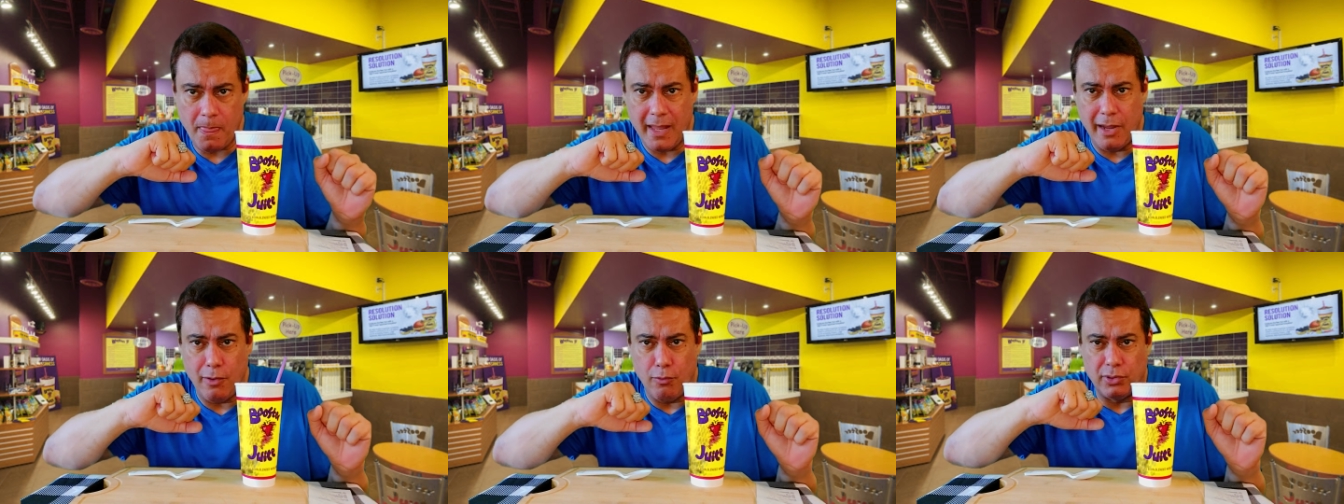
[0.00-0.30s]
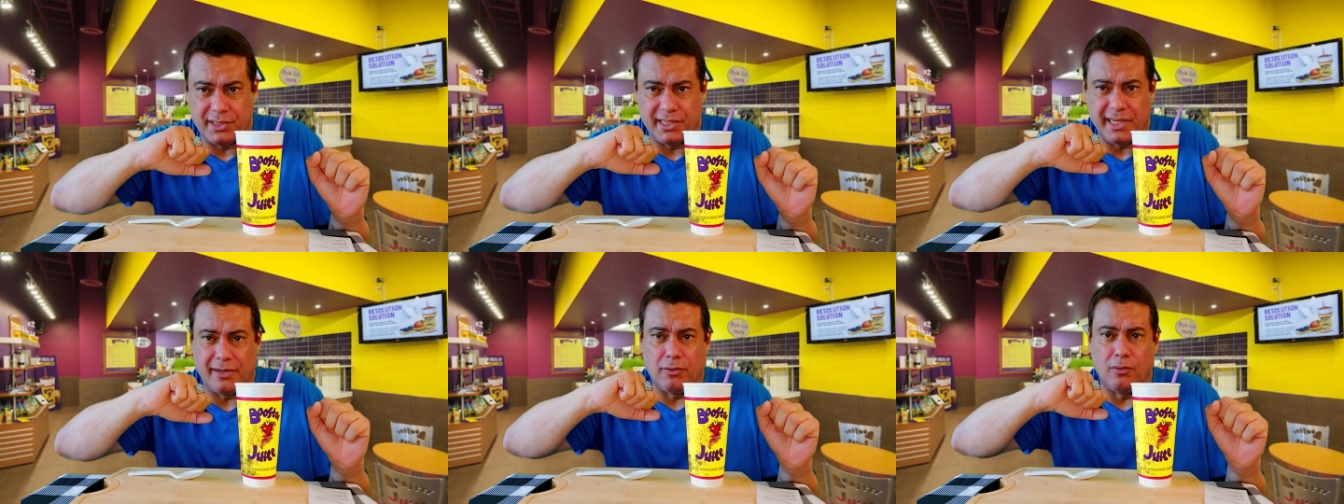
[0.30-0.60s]
It
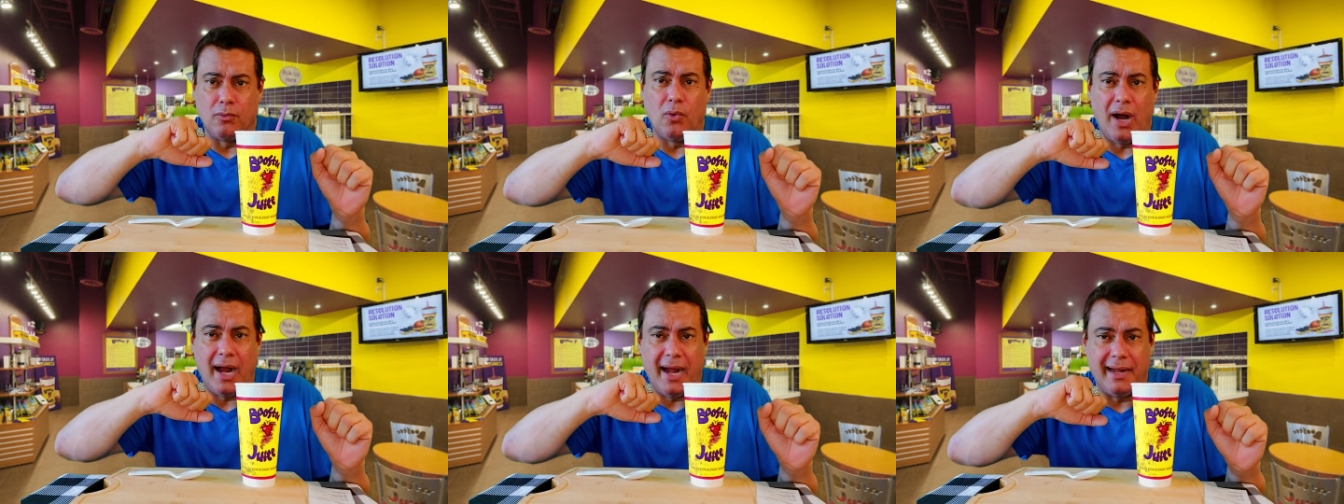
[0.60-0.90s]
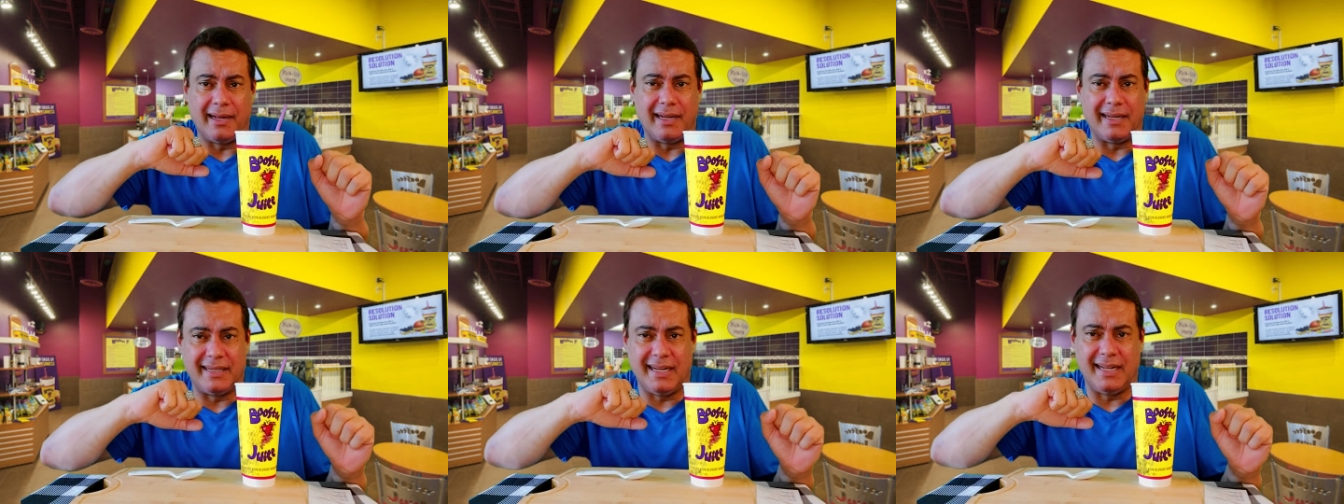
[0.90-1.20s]
will take a
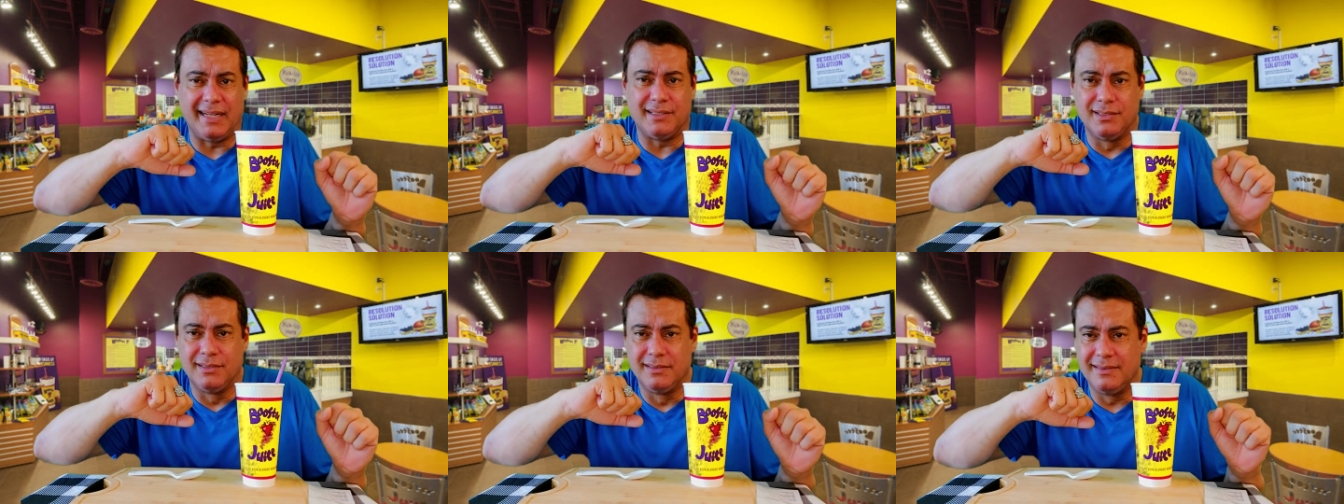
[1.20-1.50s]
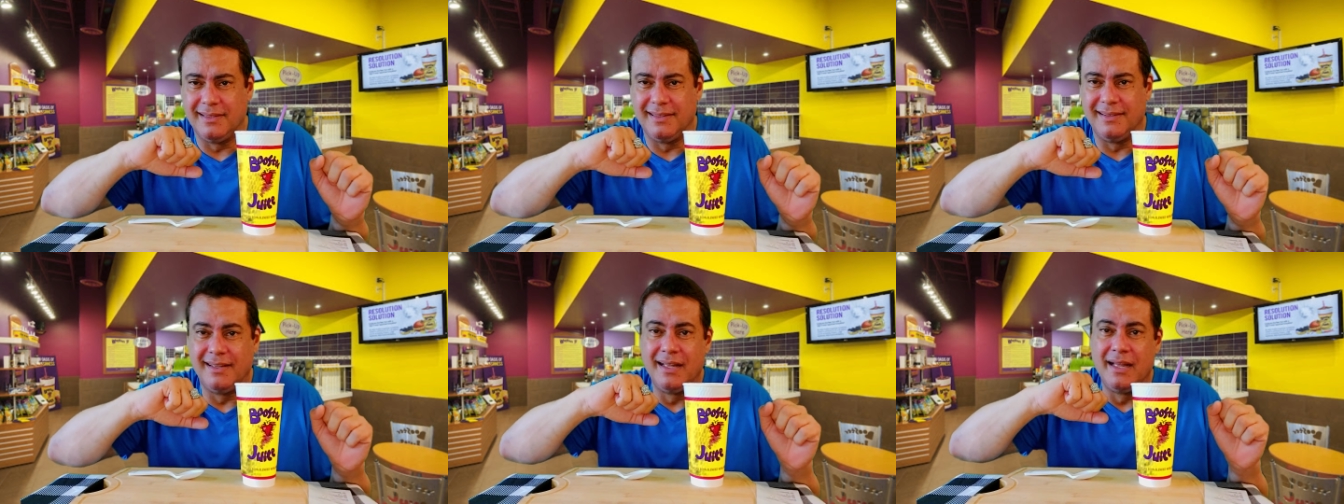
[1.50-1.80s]
while, I guess,
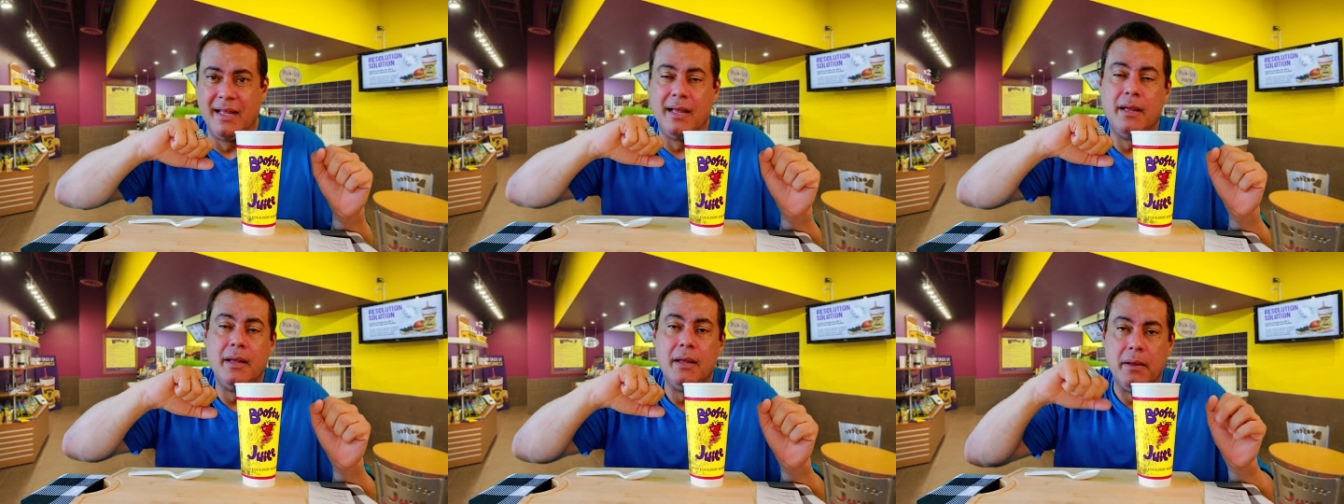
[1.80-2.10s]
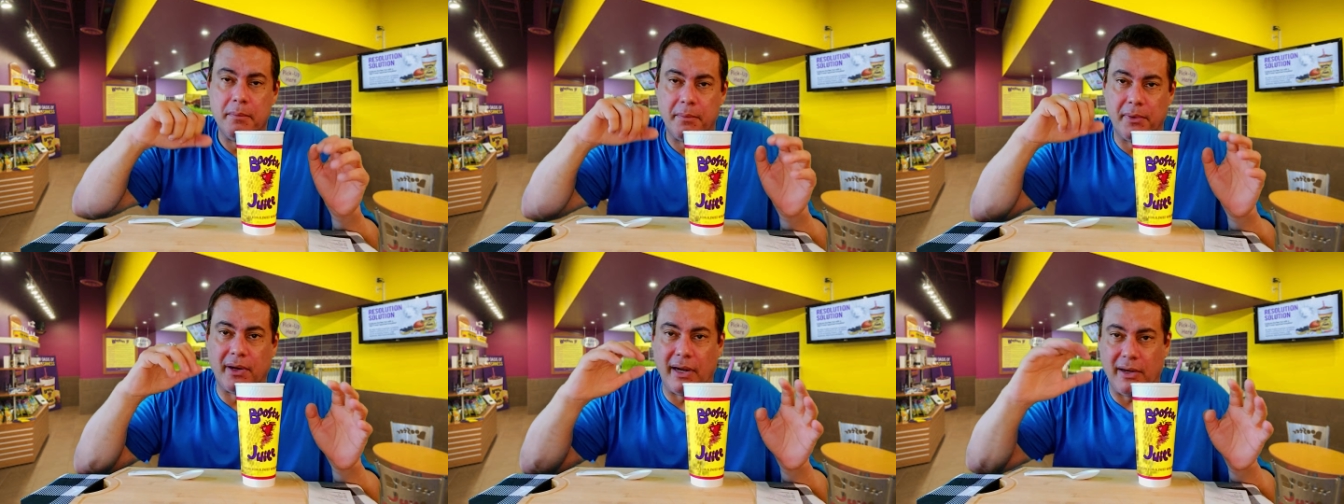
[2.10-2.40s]

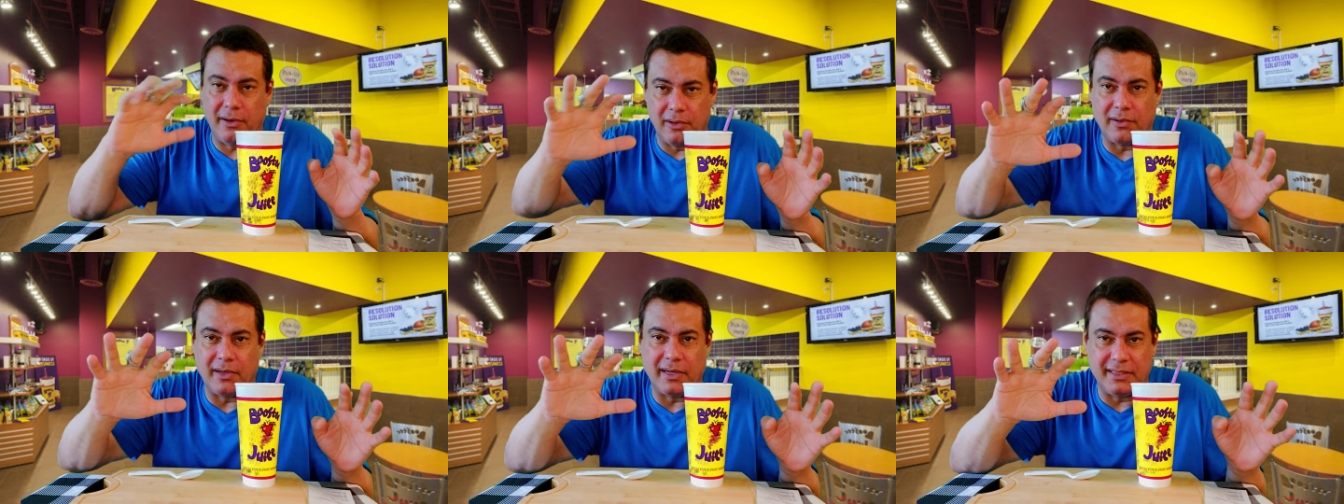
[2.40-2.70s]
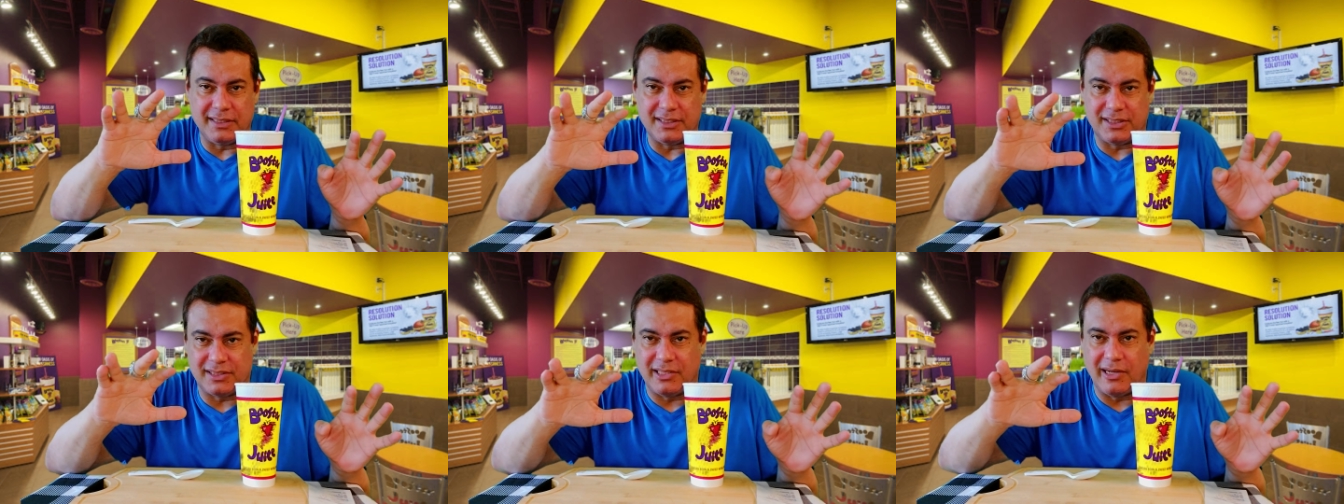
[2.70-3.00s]
but I
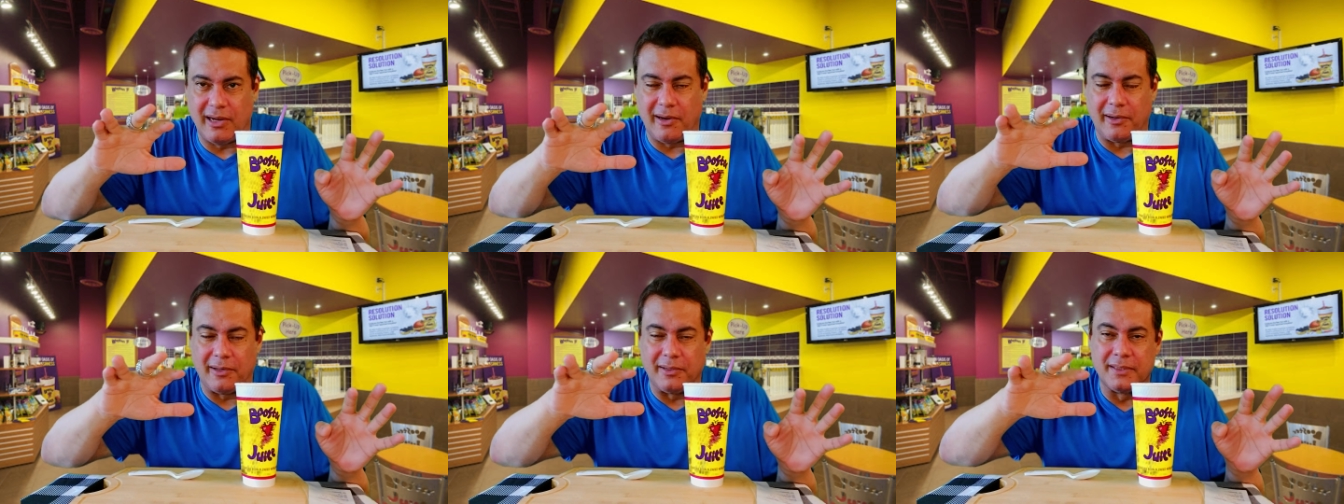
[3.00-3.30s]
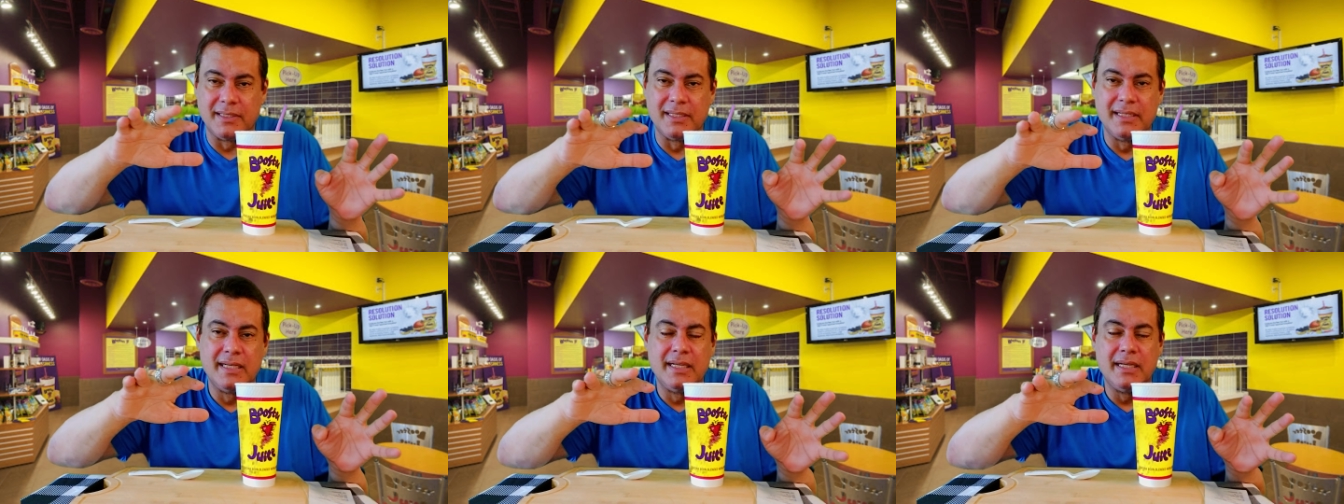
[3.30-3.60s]
already
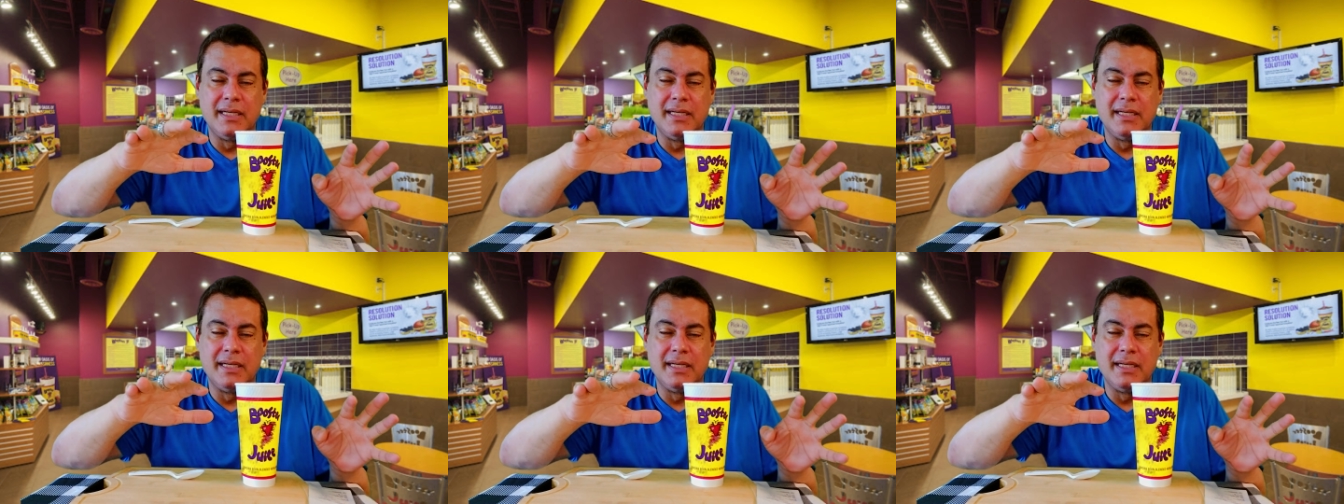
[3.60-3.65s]
start.